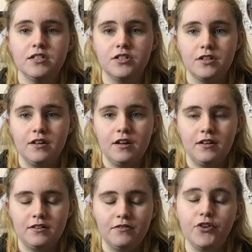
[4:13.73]
to
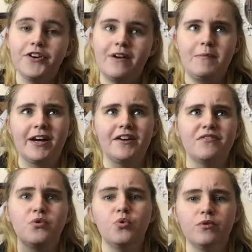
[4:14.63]
the royal family, kind of
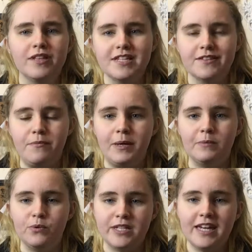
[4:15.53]
call all these different
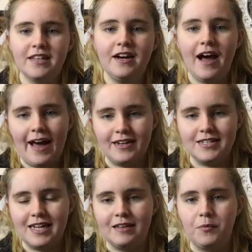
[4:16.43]
people together and
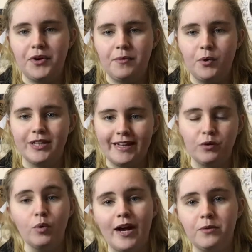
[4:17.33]
send them on what they
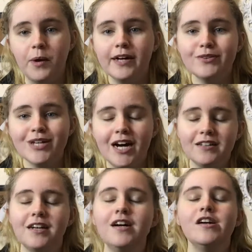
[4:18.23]
call a wild
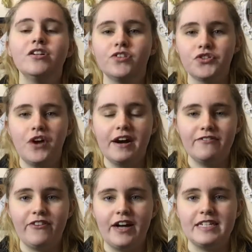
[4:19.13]
hunt to try and
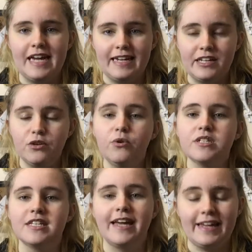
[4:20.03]
find a cure
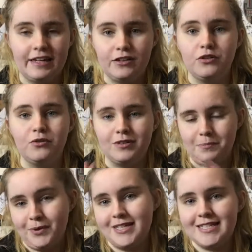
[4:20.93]
so they can cure the
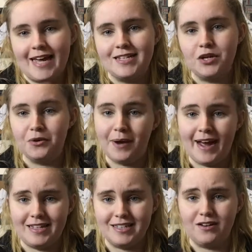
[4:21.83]
princess who
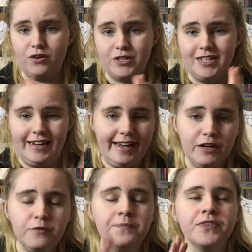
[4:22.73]
has gotten ill.